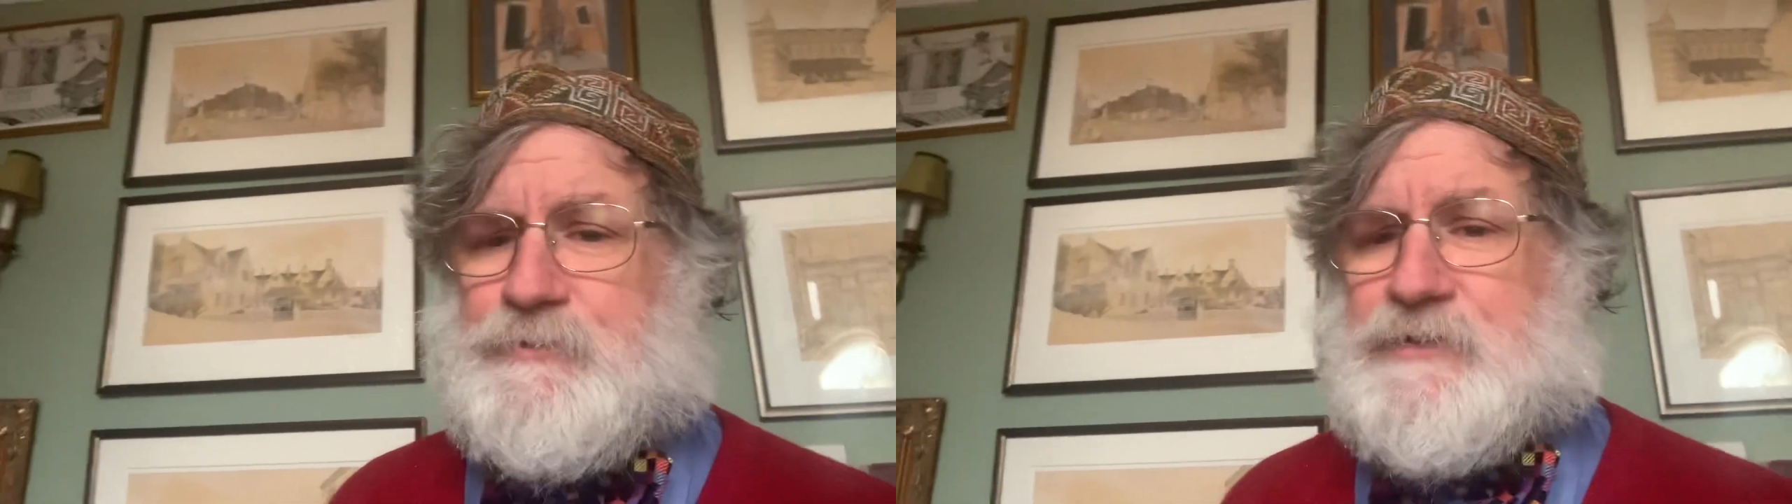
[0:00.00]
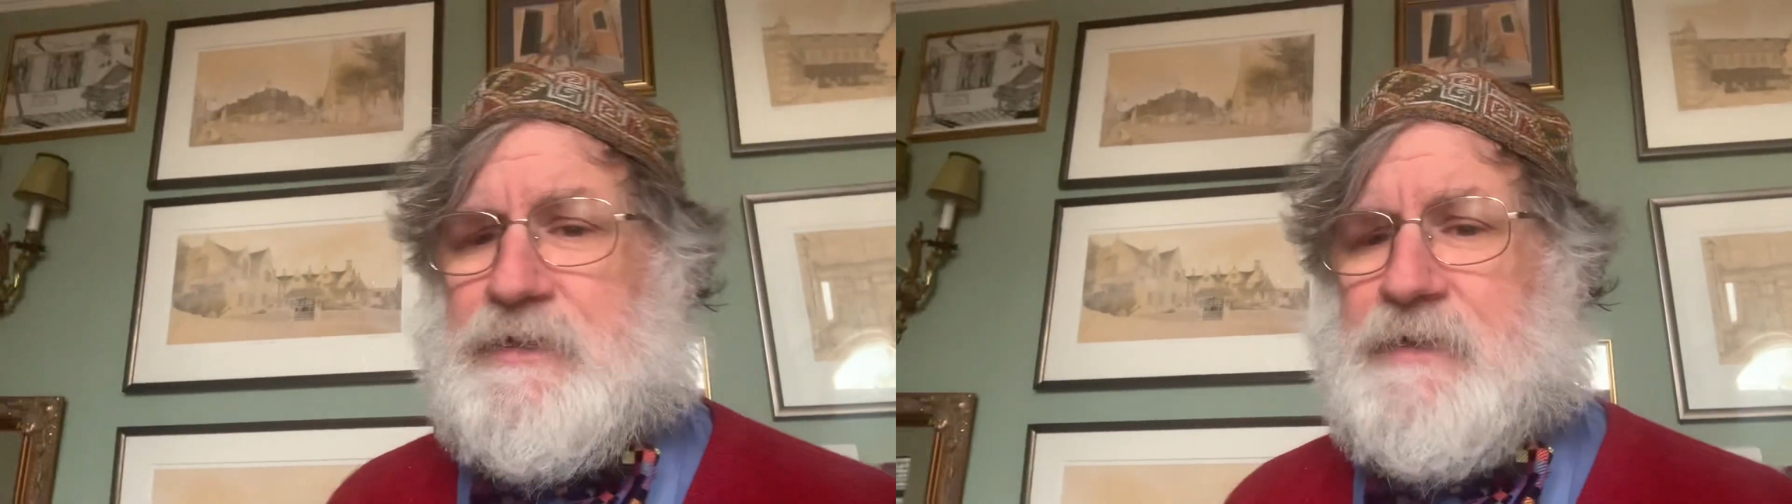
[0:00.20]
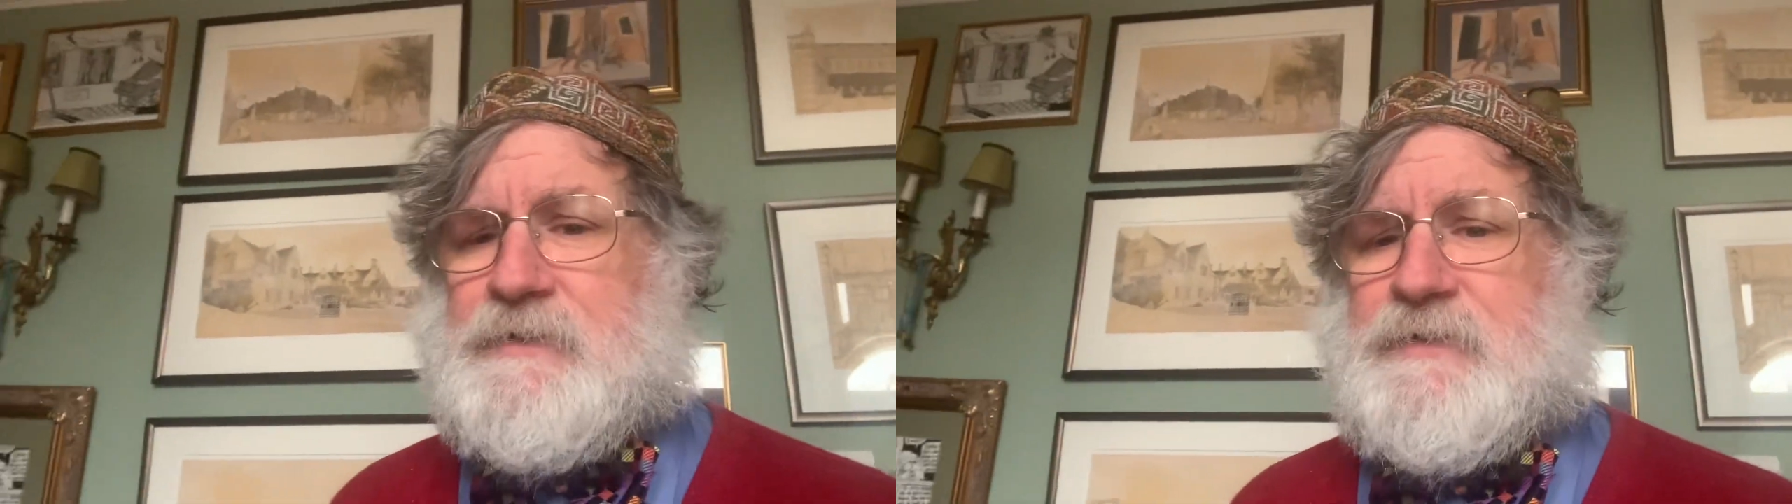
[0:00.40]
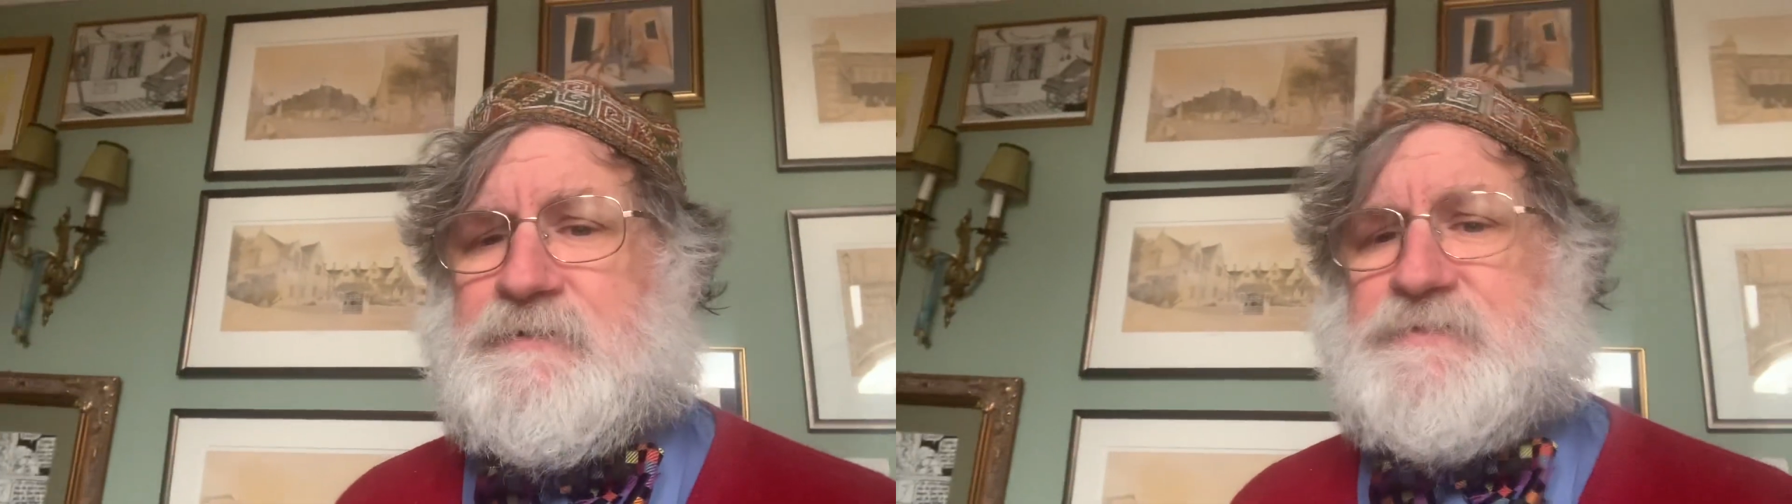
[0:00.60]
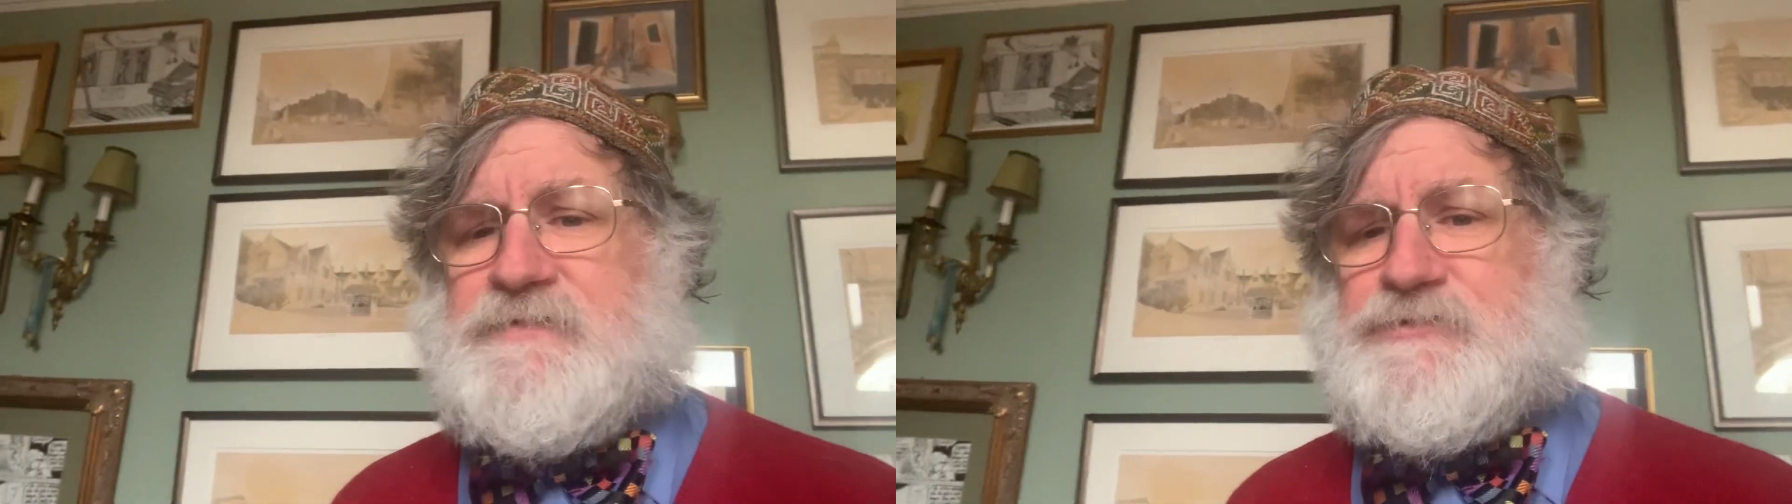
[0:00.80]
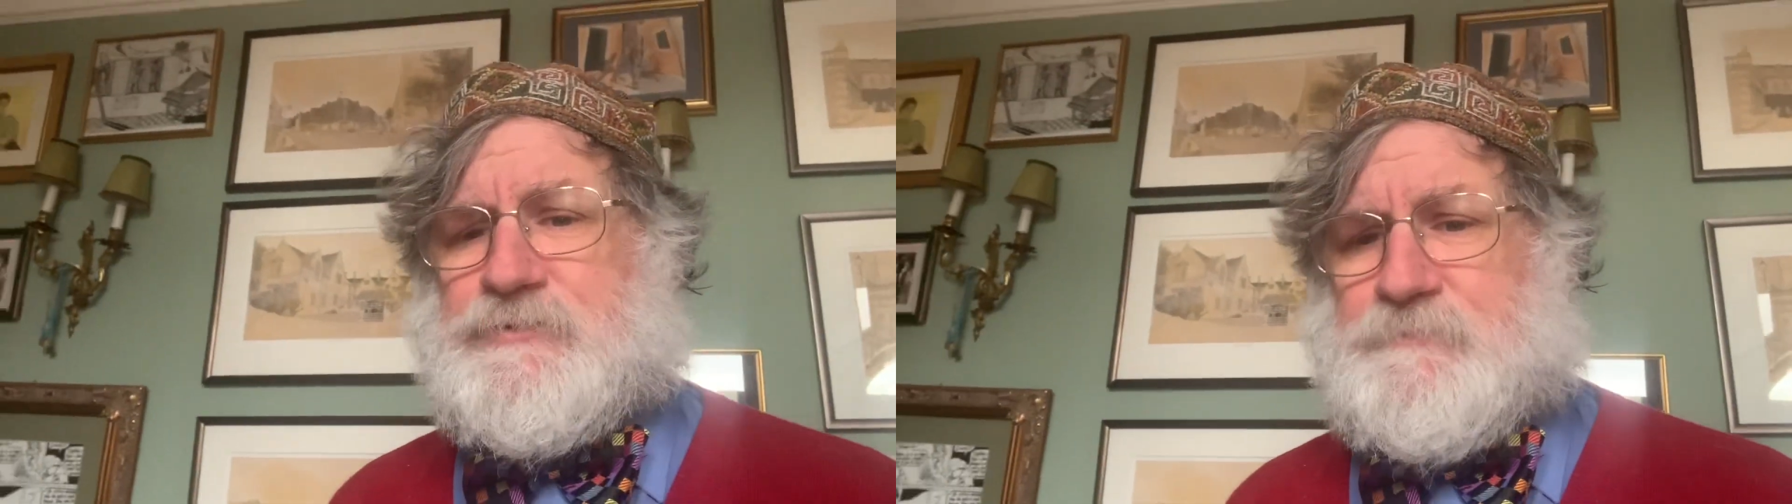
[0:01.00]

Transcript: can highlight this issue.